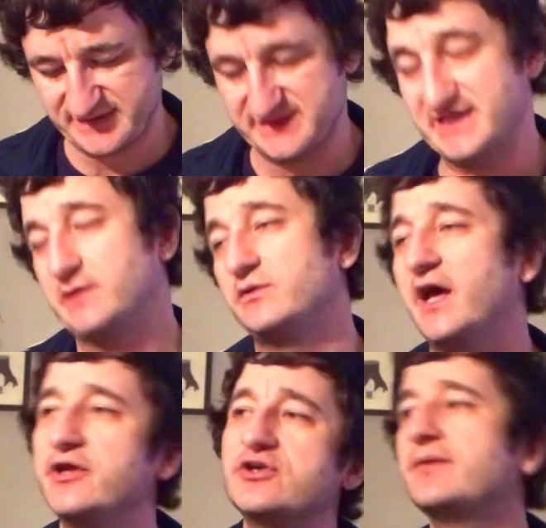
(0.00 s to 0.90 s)
He said,
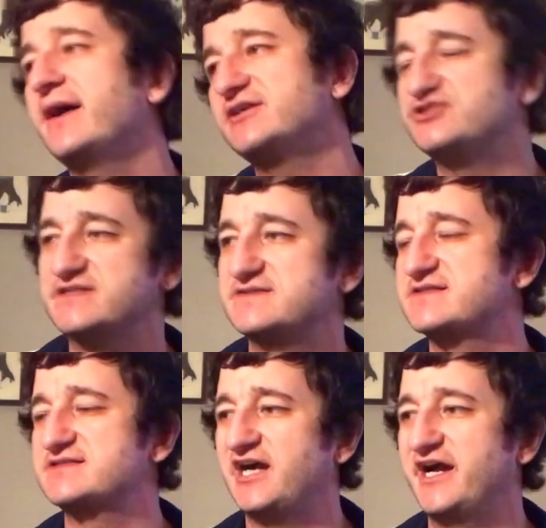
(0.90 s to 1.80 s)
well, you can imagine a
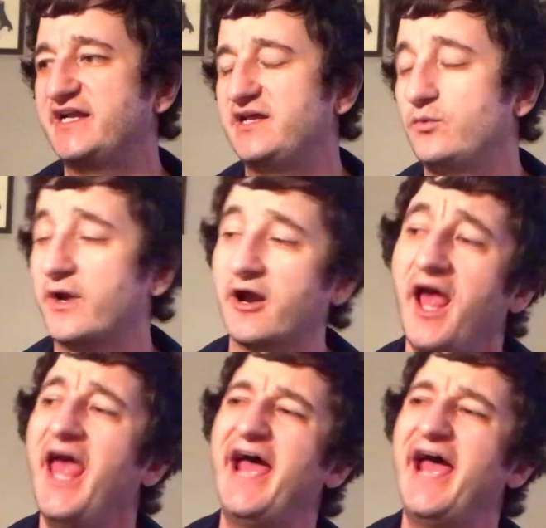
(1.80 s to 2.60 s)
society where